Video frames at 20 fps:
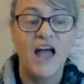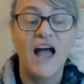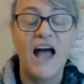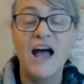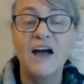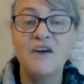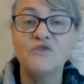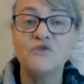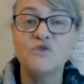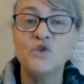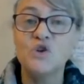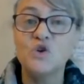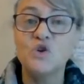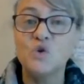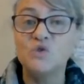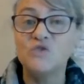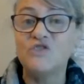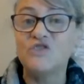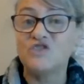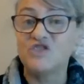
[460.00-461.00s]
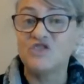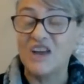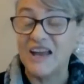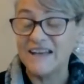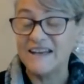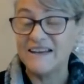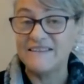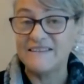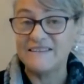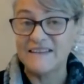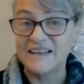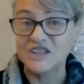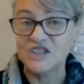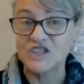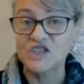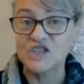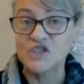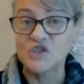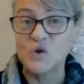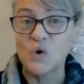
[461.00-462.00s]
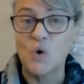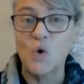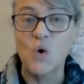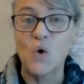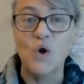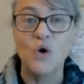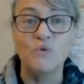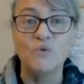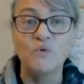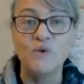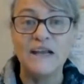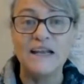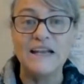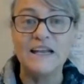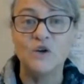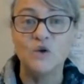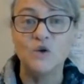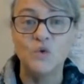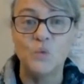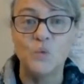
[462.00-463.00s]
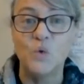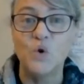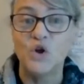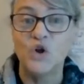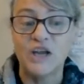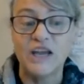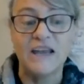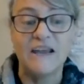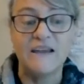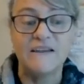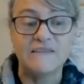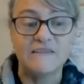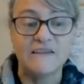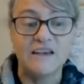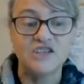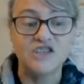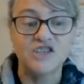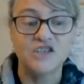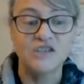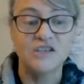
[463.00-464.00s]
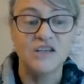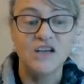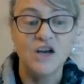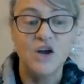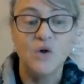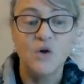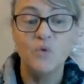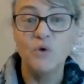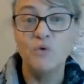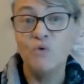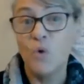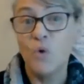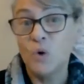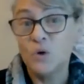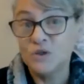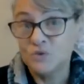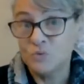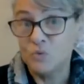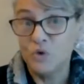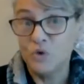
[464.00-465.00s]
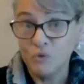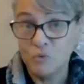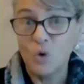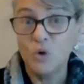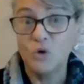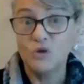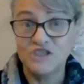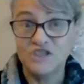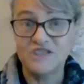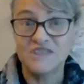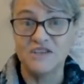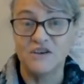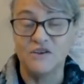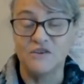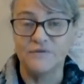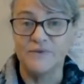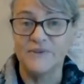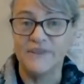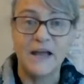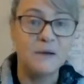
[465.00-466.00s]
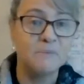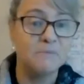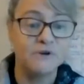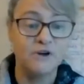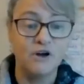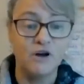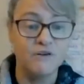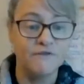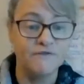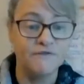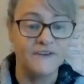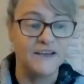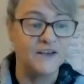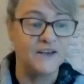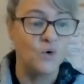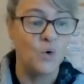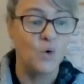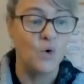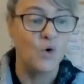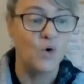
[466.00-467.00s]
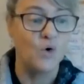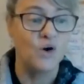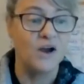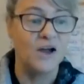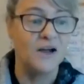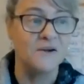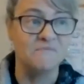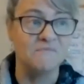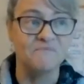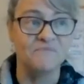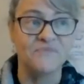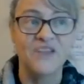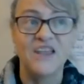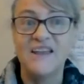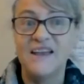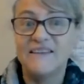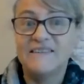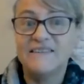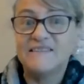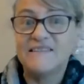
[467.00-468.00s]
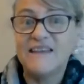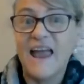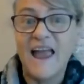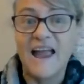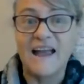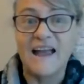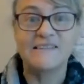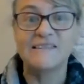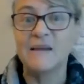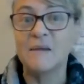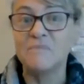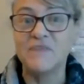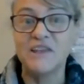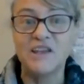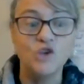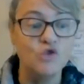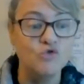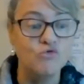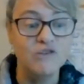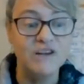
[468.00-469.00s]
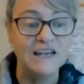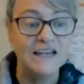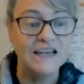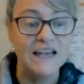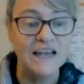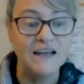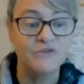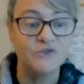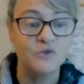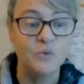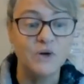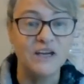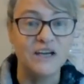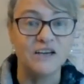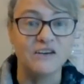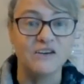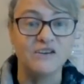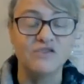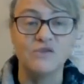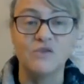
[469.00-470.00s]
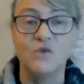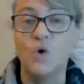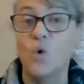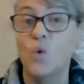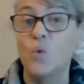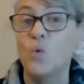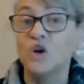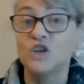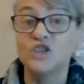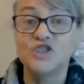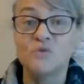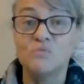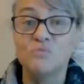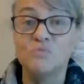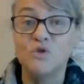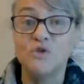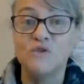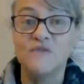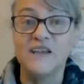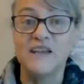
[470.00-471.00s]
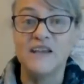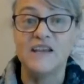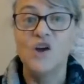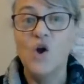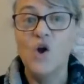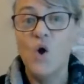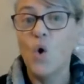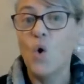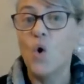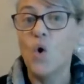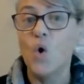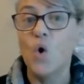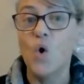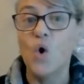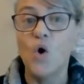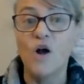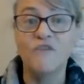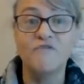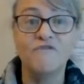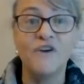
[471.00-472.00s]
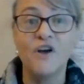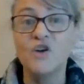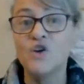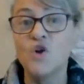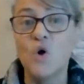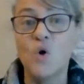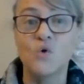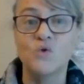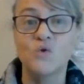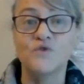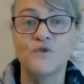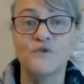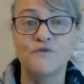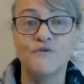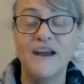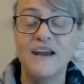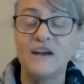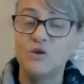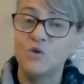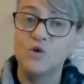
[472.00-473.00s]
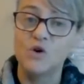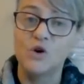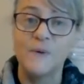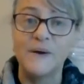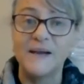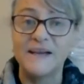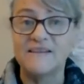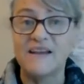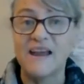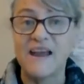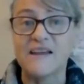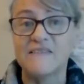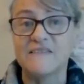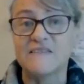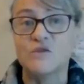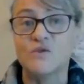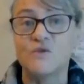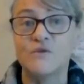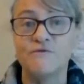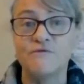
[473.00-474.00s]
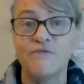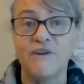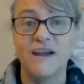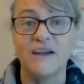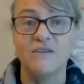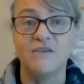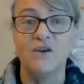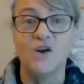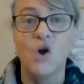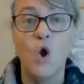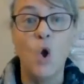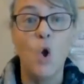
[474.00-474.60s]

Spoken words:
After a good study session or a really good working session, reward yourself with a cup of coffee or a snack, something you really love to eat, or watch a movie, or a phone call to a friend, or a quick text to a friend,